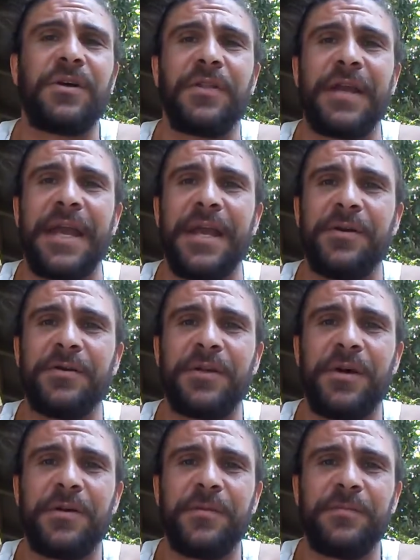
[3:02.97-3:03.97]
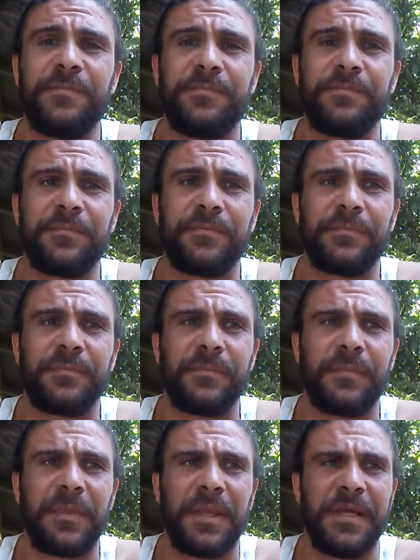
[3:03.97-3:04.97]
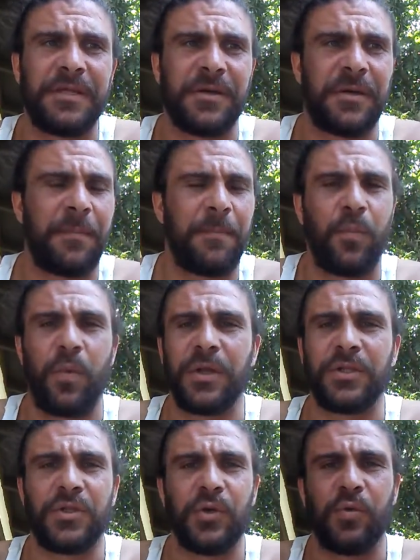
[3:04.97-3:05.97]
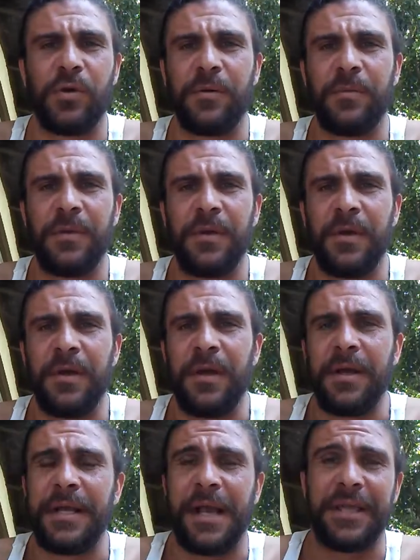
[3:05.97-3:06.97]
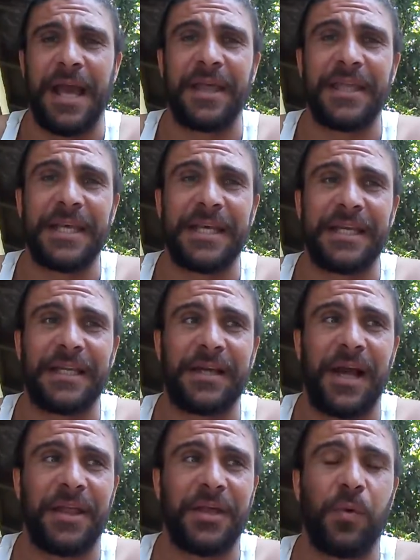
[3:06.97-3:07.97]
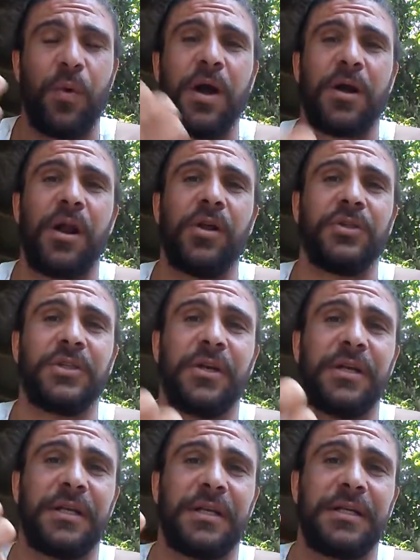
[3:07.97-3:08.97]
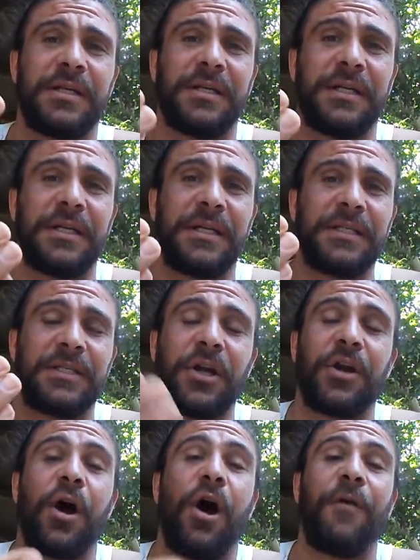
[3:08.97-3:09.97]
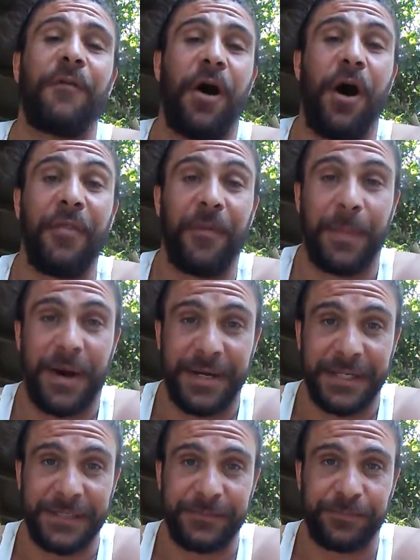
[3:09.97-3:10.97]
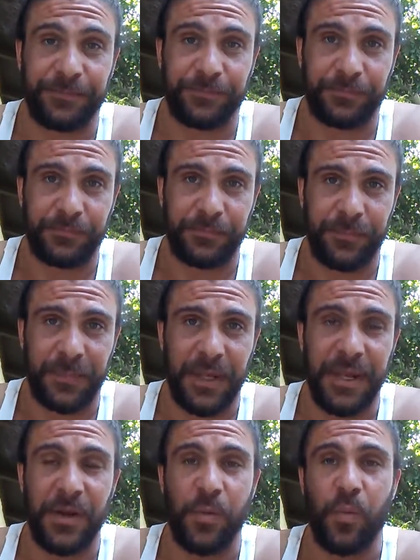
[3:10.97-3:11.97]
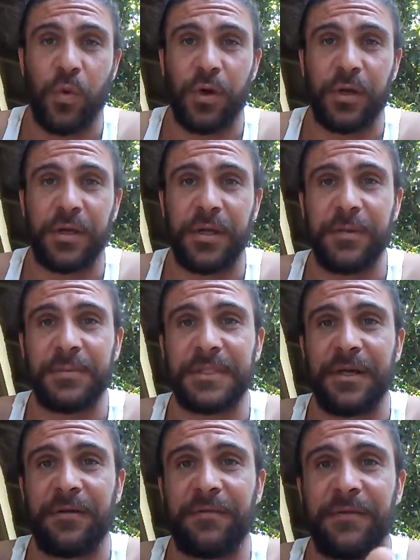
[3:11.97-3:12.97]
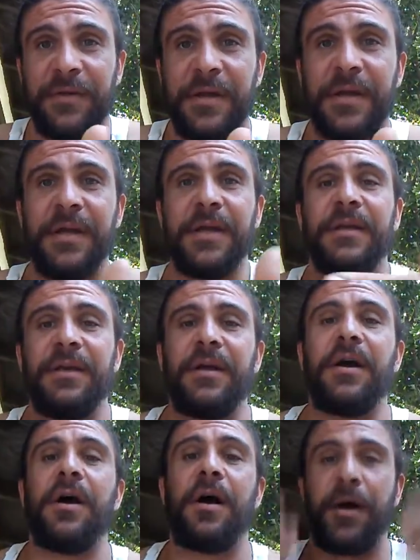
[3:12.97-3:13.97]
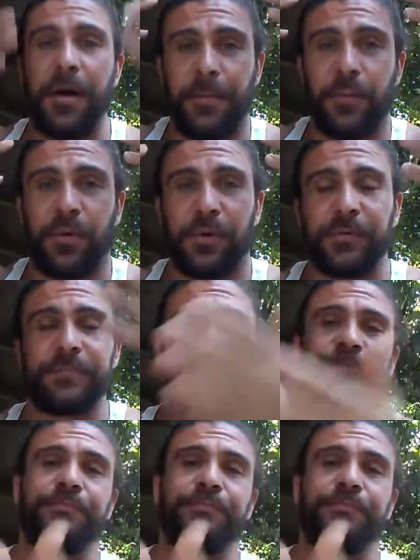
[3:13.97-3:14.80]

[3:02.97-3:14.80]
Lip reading: use all the angles on him. He's gonna 1-2 him. Yeah, I think Juan Carlos is gonna start off on the body and then work himself upward.